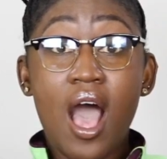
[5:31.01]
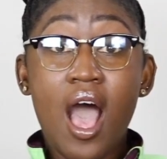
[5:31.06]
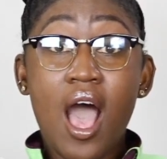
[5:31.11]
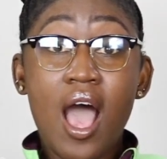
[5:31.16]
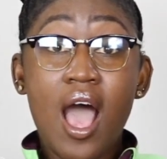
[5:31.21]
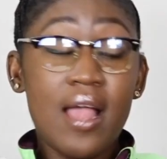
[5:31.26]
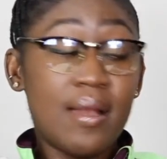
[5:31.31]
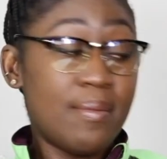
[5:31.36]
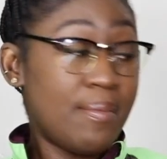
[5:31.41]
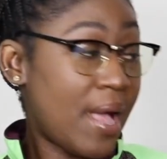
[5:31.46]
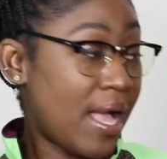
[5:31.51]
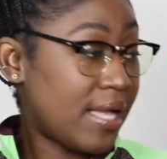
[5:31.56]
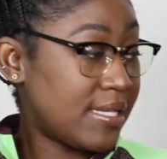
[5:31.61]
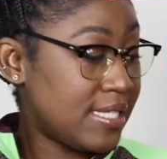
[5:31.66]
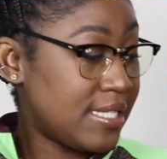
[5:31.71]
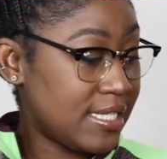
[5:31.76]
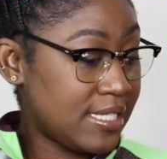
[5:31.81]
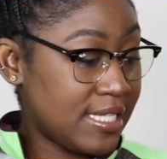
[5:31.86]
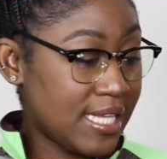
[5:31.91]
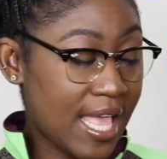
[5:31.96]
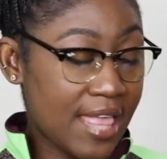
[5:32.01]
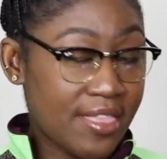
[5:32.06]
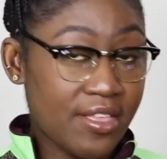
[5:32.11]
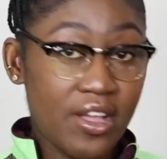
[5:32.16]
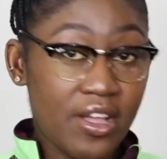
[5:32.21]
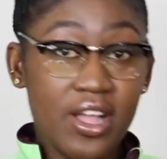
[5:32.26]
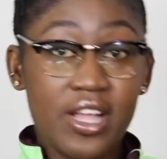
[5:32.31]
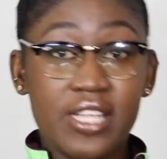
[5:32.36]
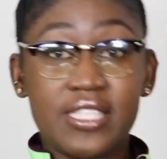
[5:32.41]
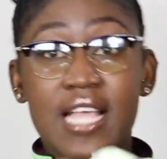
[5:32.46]
unbox it
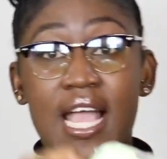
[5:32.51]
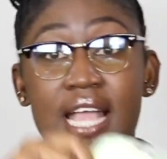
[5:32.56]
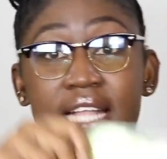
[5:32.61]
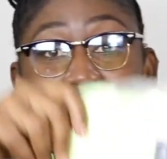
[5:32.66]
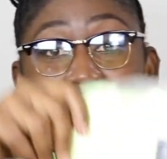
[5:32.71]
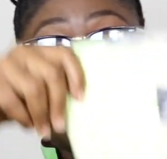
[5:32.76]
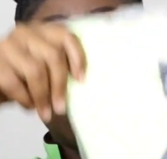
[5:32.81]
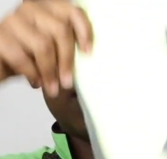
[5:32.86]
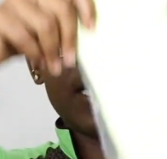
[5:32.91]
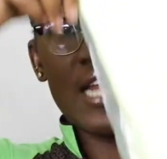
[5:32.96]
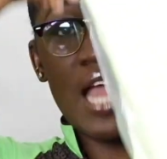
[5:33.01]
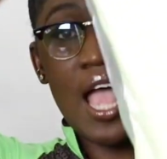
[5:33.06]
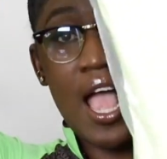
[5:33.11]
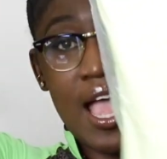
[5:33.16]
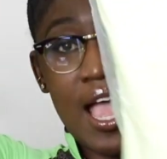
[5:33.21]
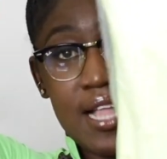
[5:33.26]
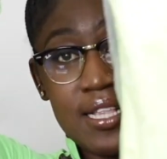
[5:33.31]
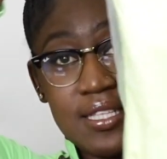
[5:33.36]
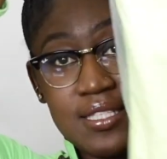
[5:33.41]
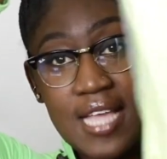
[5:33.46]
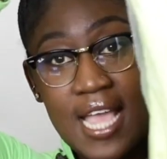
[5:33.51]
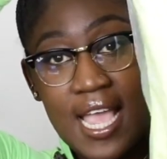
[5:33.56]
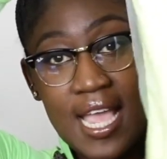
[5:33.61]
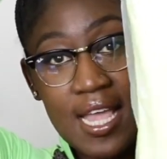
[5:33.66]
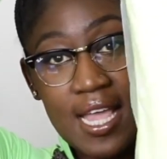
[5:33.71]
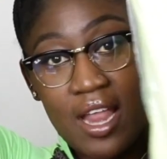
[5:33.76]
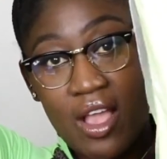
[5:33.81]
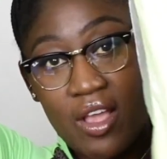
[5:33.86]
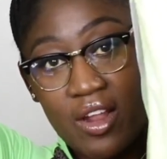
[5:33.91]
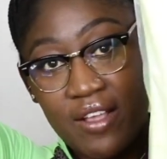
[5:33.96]
together, because I did not take
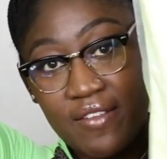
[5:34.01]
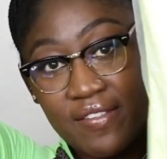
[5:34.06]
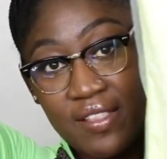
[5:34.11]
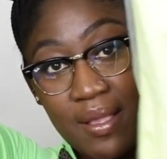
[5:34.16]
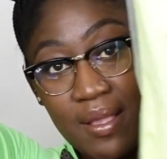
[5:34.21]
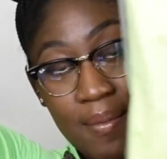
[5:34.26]
it out of the